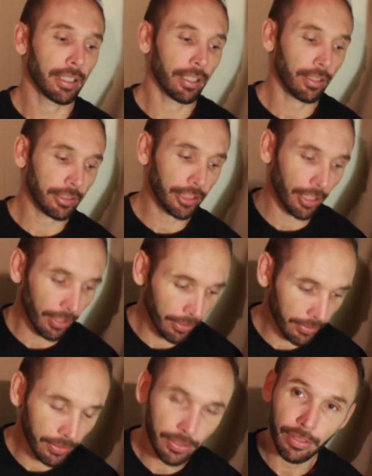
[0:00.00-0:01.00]
and I
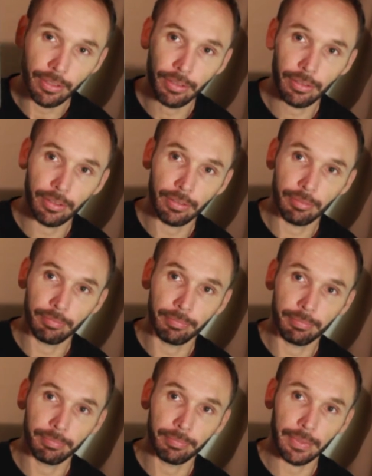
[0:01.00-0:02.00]
chose
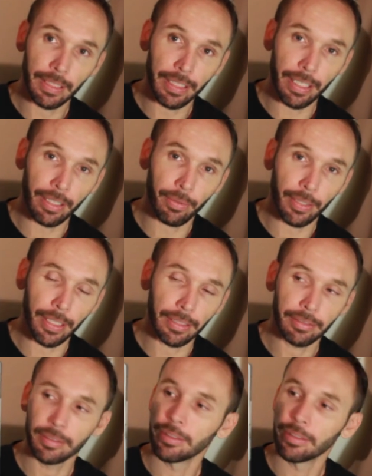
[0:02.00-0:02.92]
The Getaway.